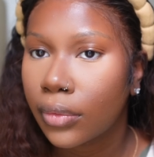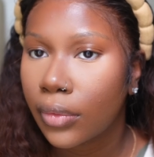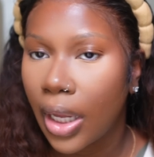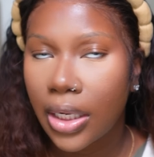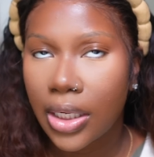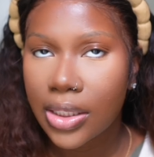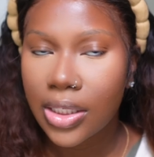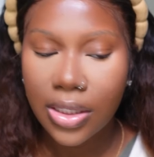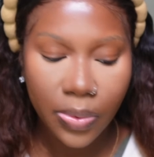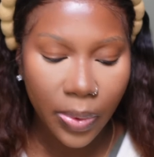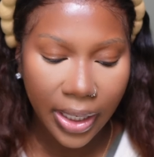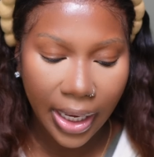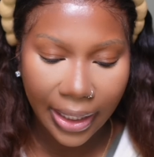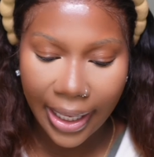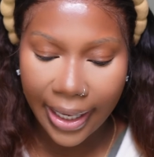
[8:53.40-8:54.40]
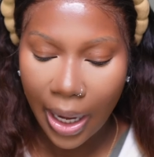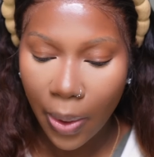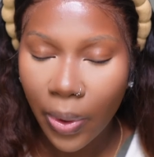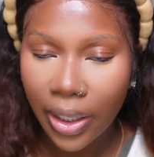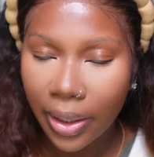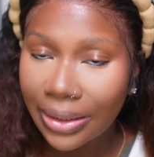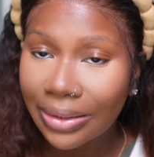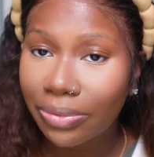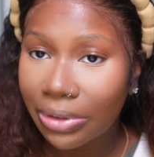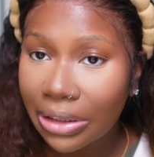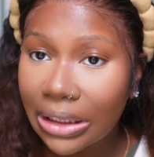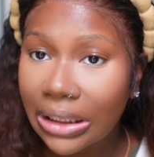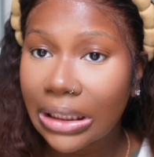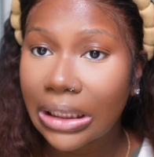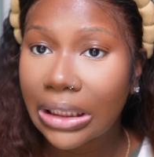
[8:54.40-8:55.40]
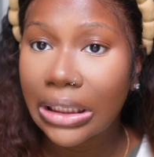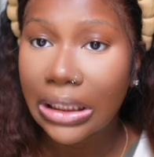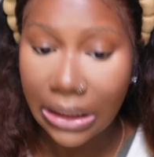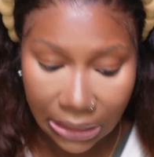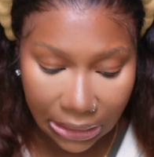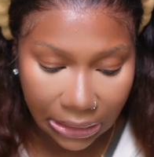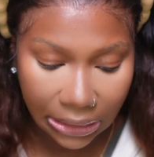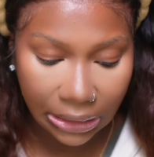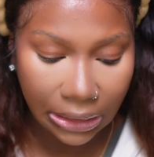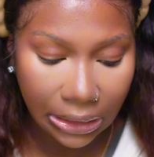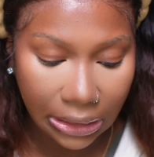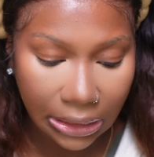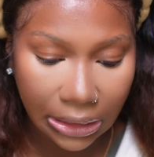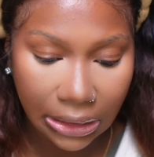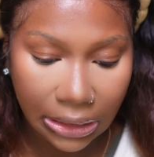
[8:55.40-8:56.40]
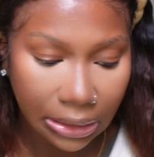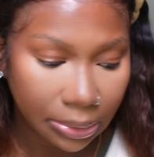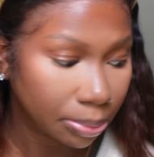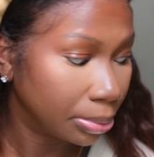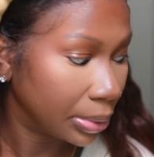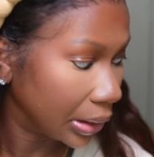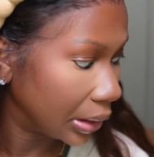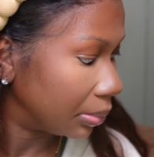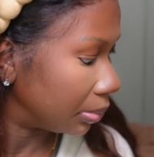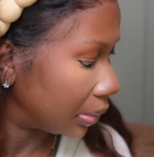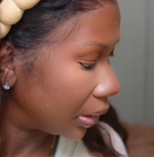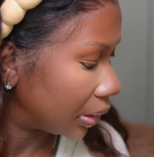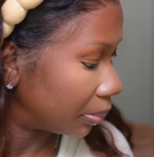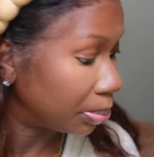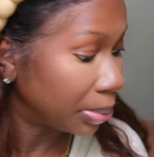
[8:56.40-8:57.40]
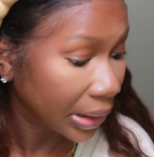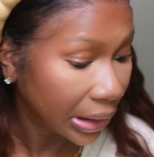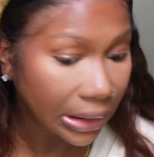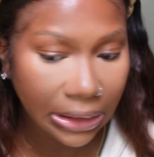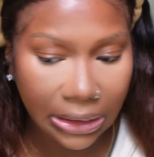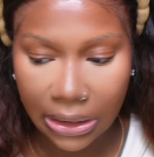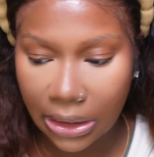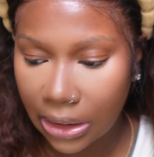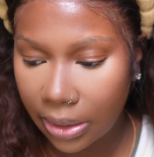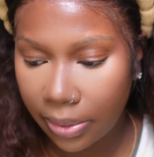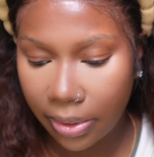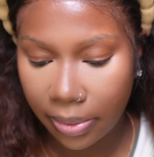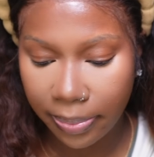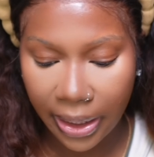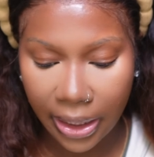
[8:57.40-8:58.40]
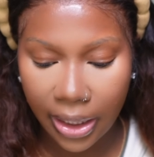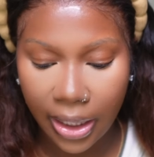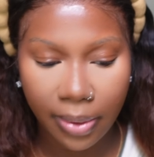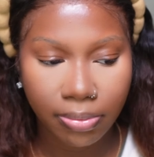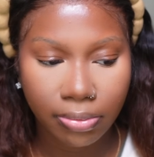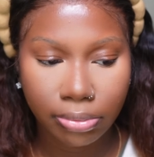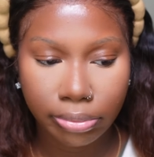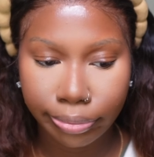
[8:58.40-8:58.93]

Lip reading: And this is when I want a really good beat makeup.